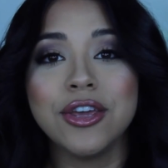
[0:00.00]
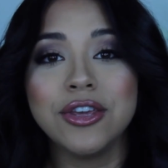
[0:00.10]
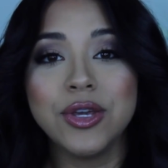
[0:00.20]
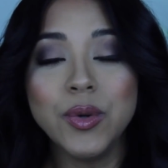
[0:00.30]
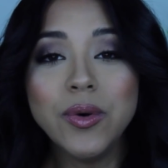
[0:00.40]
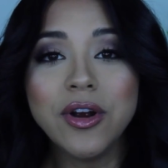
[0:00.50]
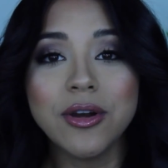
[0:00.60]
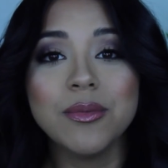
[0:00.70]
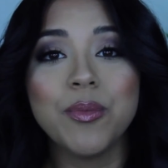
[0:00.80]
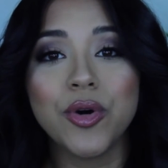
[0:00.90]
you are
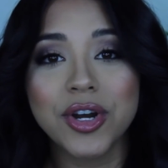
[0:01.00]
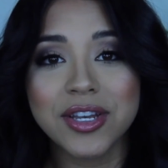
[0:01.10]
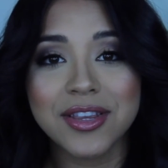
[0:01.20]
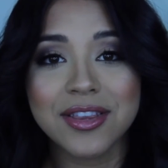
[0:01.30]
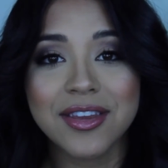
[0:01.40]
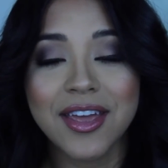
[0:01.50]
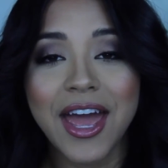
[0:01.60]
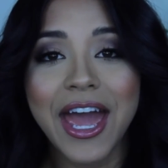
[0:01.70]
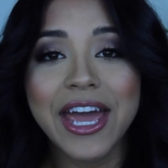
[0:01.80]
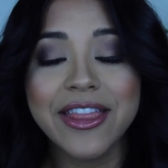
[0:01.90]
important,
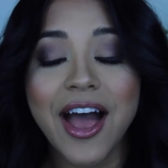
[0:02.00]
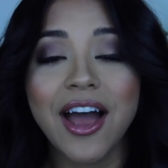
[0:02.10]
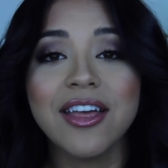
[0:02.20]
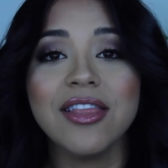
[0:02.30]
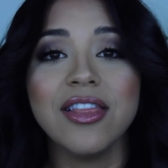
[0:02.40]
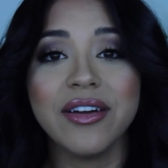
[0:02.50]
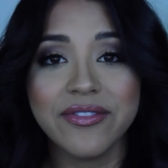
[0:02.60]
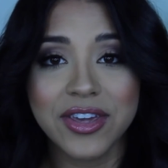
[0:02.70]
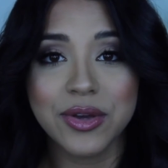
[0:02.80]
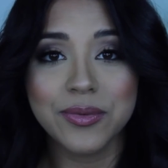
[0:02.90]
and I
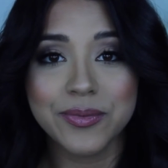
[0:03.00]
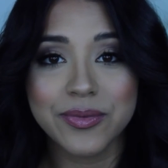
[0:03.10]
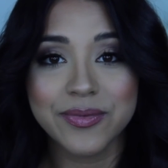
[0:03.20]
love you.